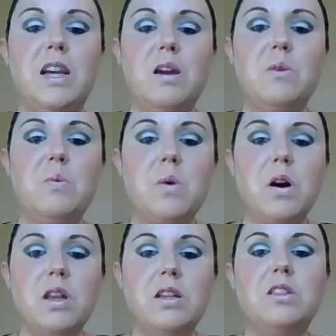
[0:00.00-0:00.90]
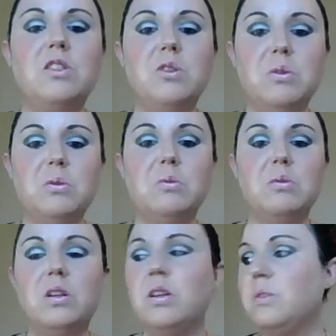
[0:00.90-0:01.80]
I wanted to
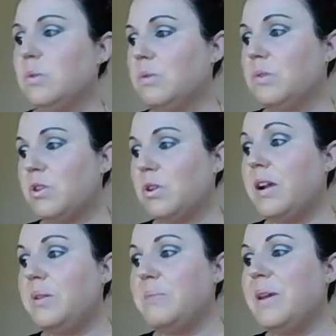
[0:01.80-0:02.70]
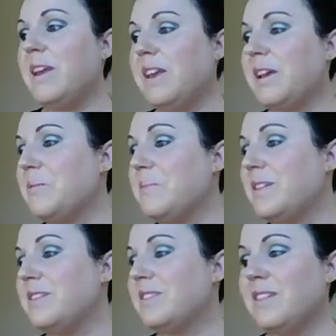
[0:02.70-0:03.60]
try to make them
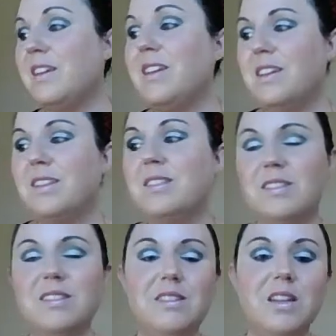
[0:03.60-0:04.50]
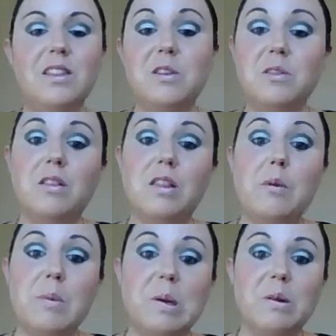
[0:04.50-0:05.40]
as, and they're a
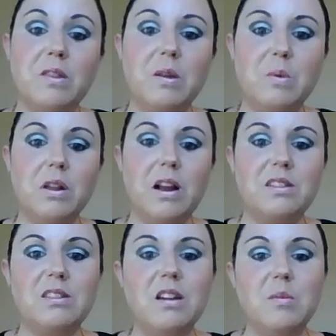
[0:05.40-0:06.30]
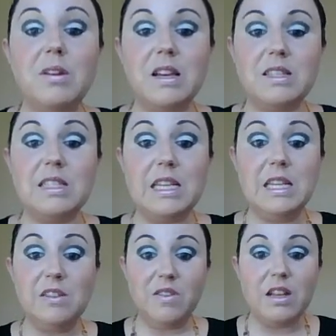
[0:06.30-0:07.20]
lot better than they were last time, as
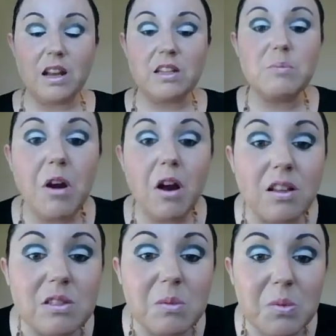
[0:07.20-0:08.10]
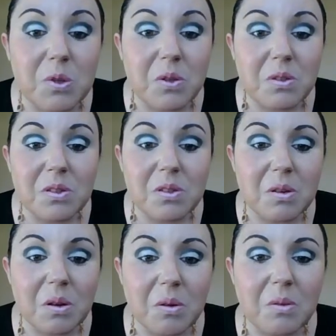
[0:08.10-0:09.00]
even as possible.
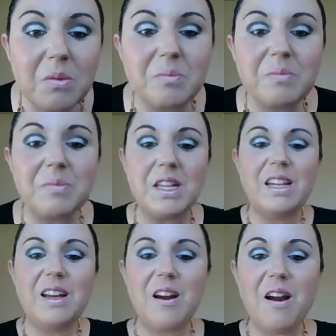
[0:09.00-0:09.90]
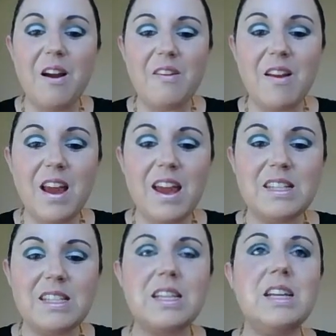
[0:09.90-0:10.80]
So
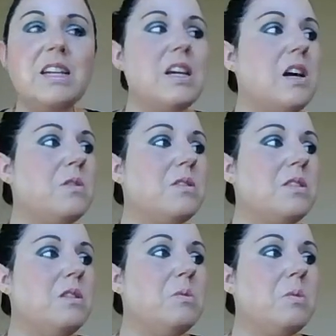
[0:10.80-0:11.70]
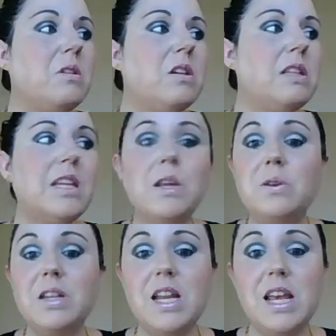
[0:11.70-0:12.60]
alright, and I'll see you probably later
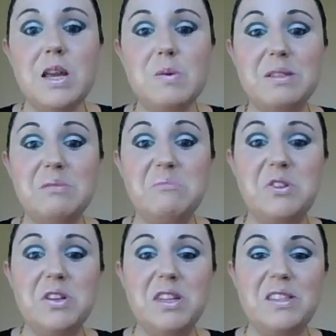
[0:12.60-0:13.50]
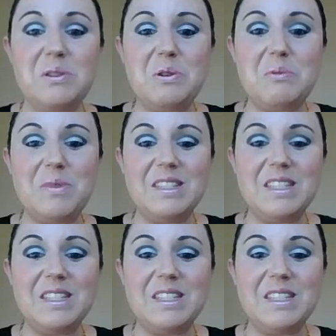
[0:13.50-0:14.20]
today with some goodies to open.